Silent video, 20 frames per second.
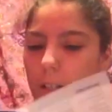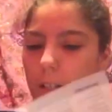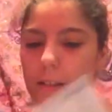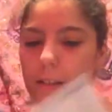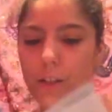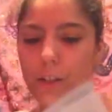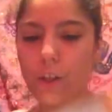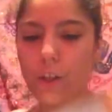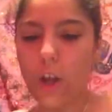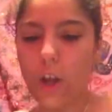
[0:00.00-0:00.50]

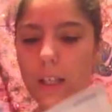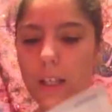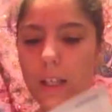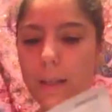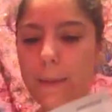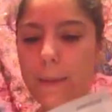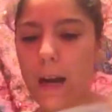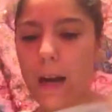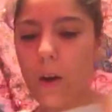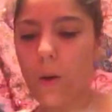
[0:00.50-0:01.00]
starts talking
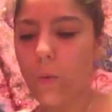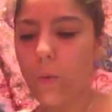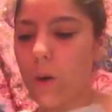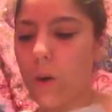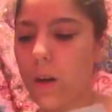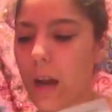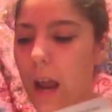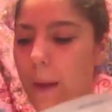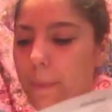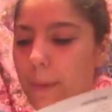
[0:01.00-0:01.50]
about
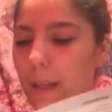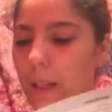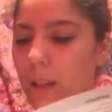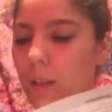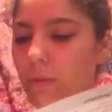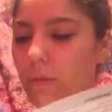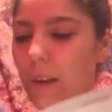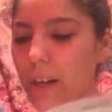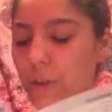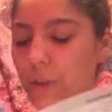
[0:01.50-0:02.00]
what
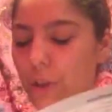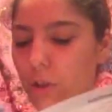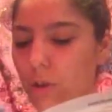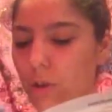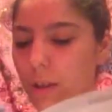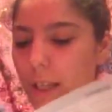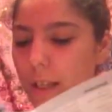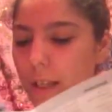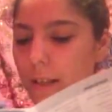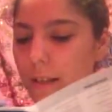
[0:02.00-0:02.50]

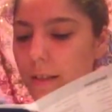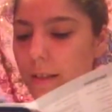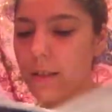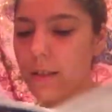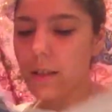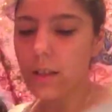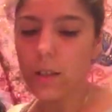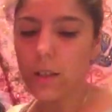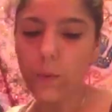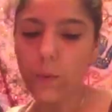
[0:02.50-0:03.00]
omnidirectional
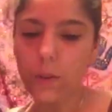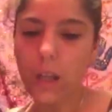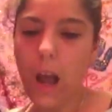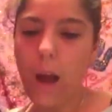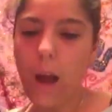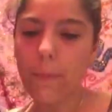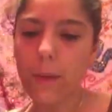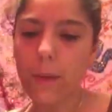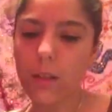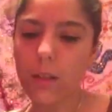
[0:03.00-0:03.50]
is,
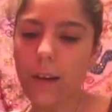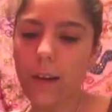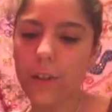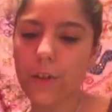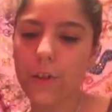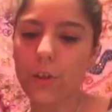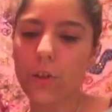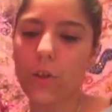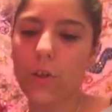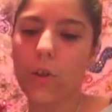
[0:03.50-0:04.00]

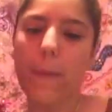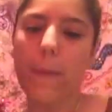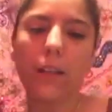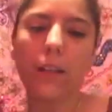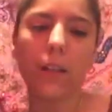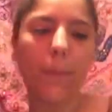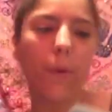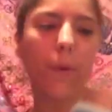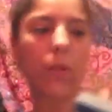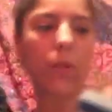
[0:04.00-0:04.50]

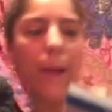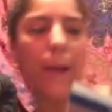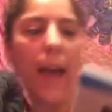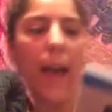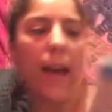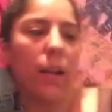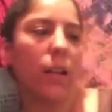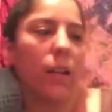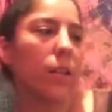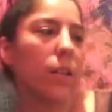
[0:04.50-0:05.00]
about the polar
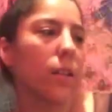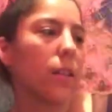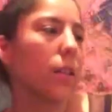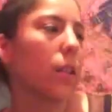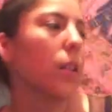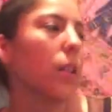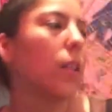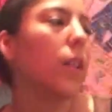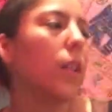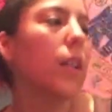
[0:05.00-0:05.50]
patterns.
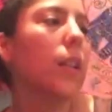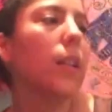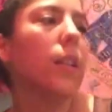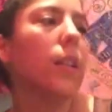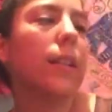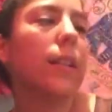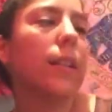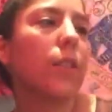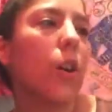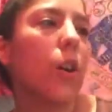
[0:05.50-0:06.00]

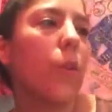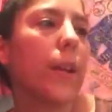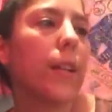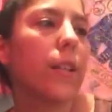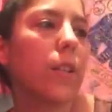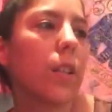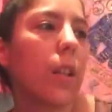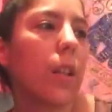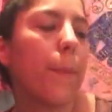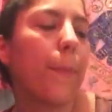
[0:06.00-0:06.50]
Let's go
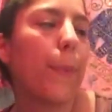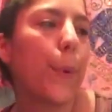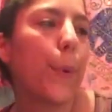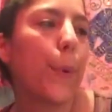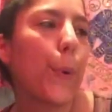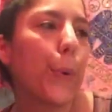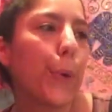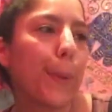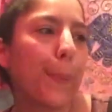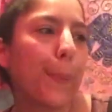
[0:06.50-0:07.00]
into the
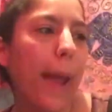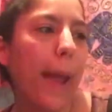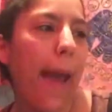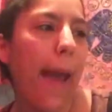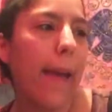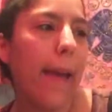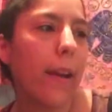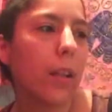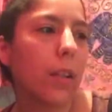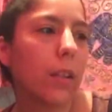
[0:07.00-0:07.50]
polar
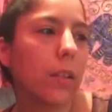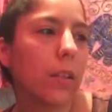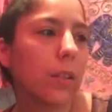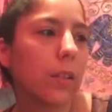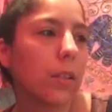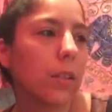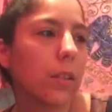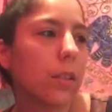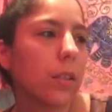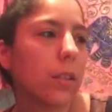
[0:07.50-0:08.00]

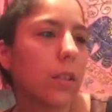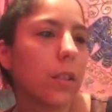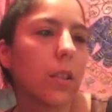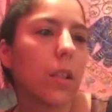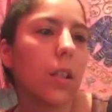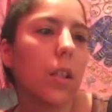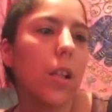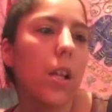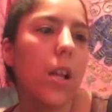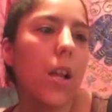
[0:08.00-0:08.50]
patterns.
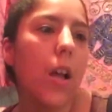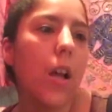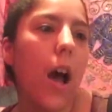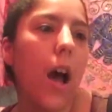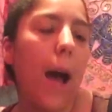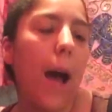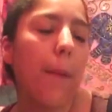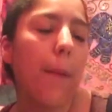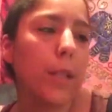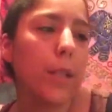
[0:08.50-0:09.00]

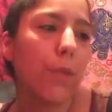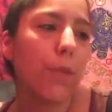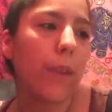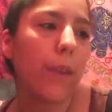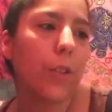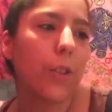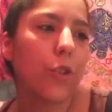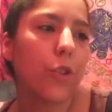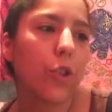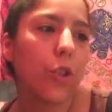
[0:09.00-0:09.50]

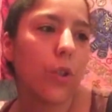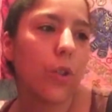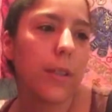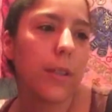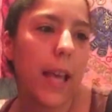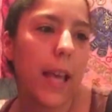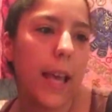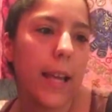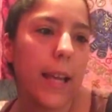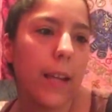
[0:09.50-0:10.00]
Omnidirectional
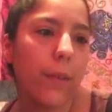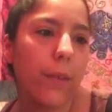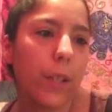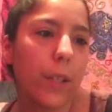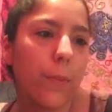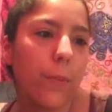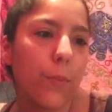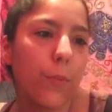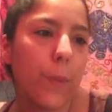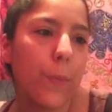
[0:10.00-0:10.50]
setting
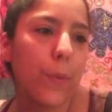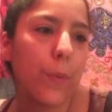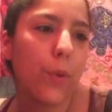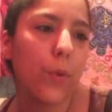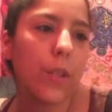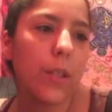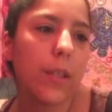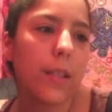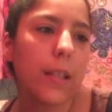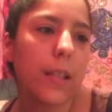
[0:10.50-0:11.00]

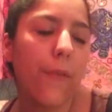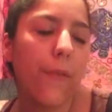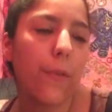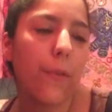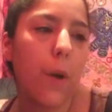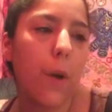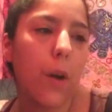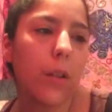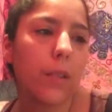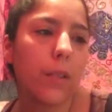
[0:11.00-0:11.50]
reproduces sound
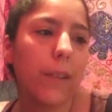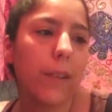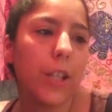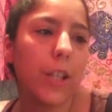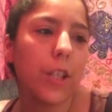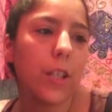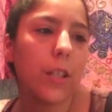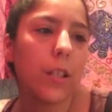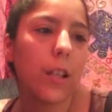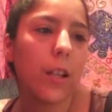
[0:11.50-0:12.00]
from all
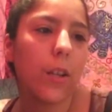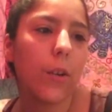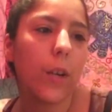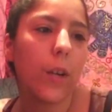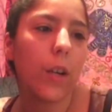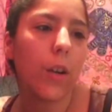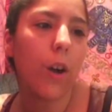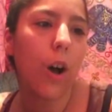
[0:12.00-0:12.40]
directions, including